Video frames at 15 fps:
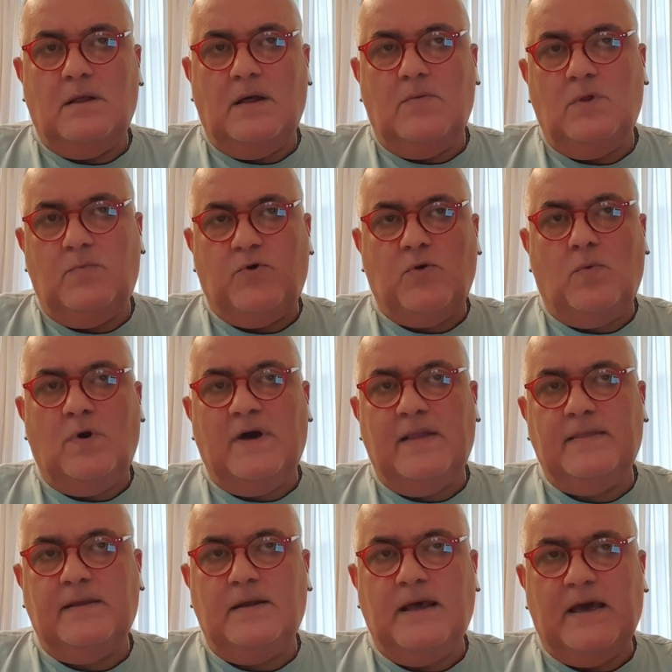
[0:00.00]
I will
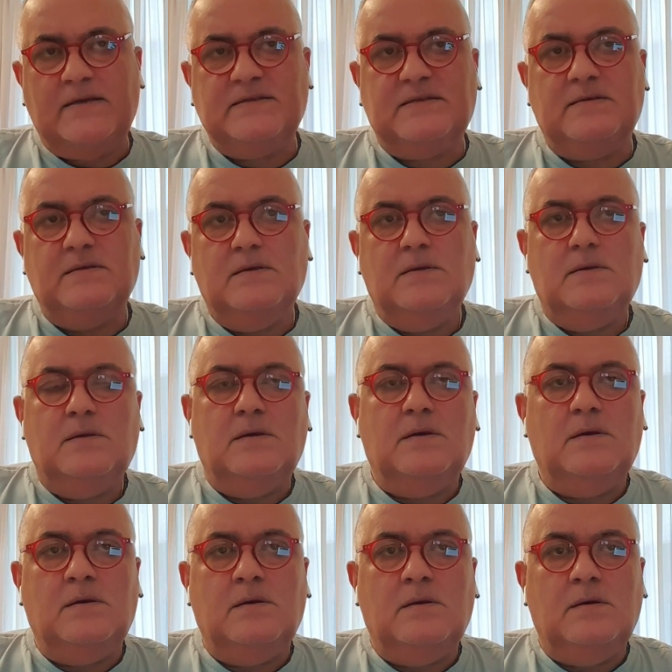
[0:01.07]
provide the next
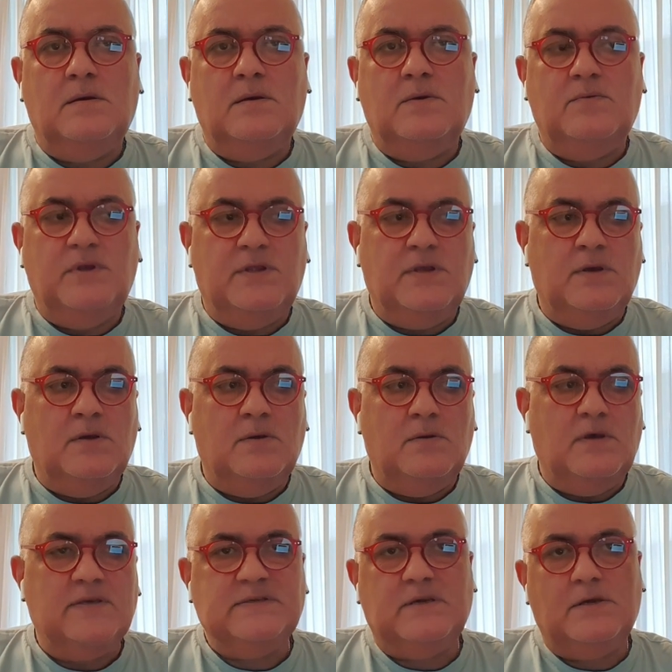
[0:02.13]

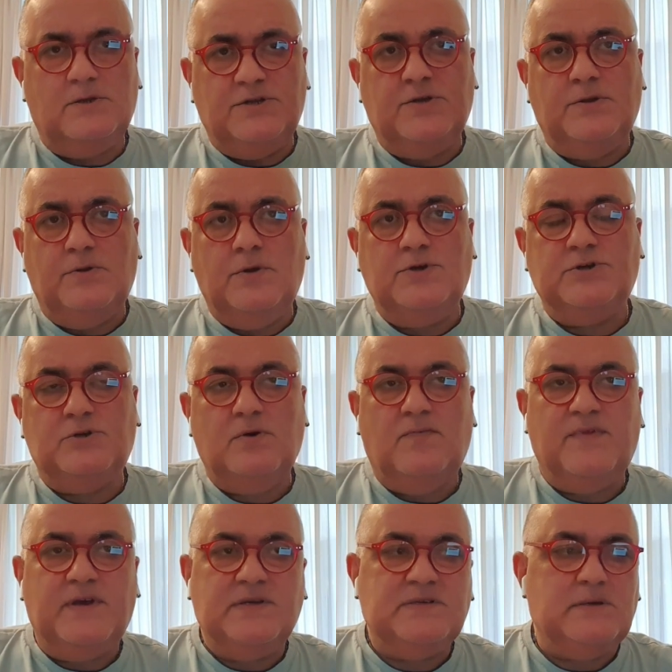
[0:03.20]
video as a continuation
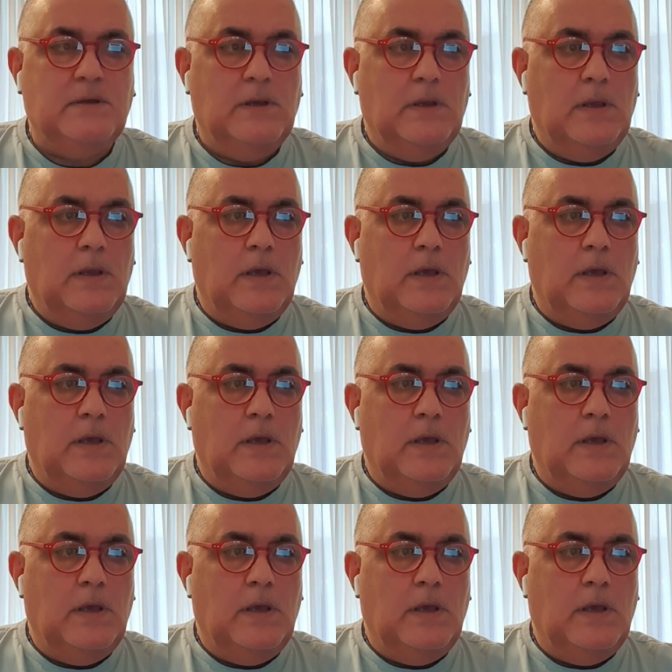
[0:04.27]
of this